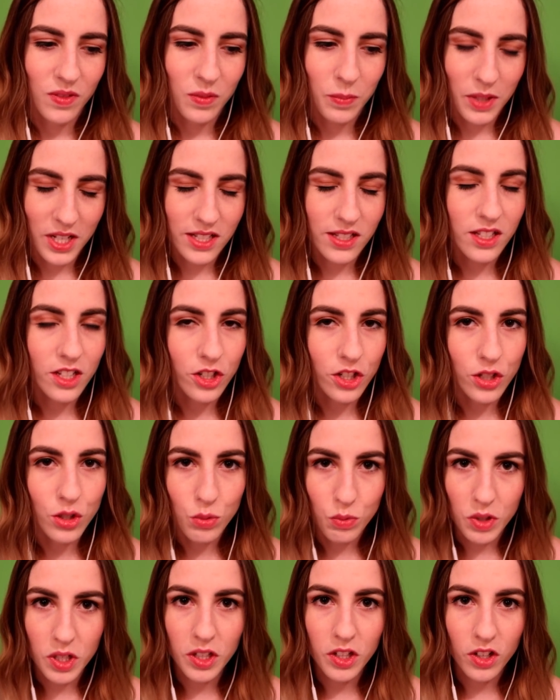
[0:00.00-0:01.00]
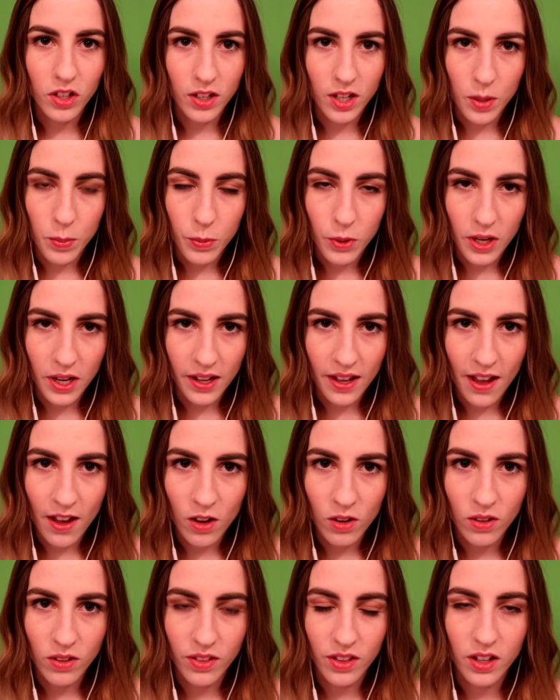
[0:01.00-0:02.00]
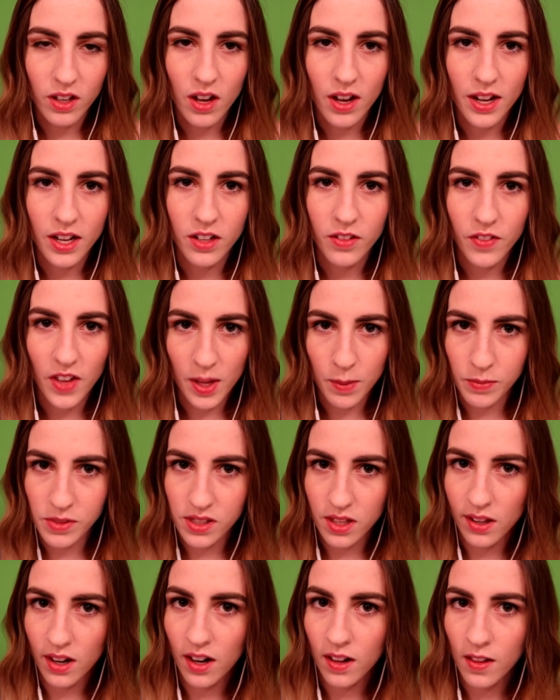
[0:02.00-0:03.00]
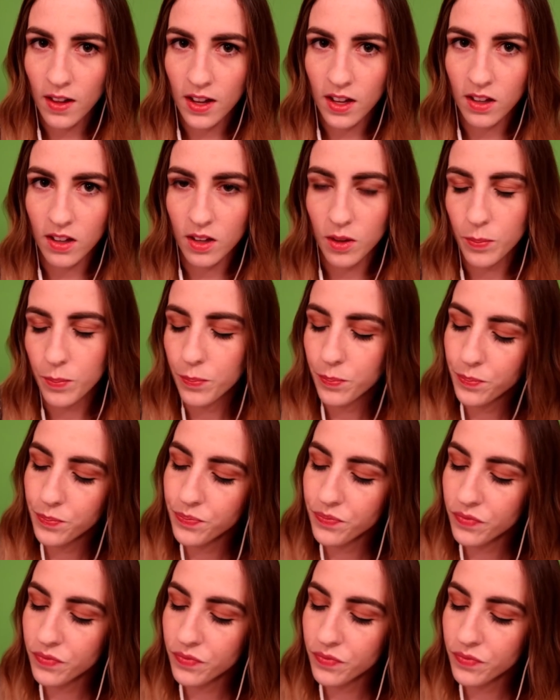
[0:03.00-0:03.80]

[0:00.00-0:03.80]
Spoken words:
PlayStation's really good at putting out the kind of games that I like.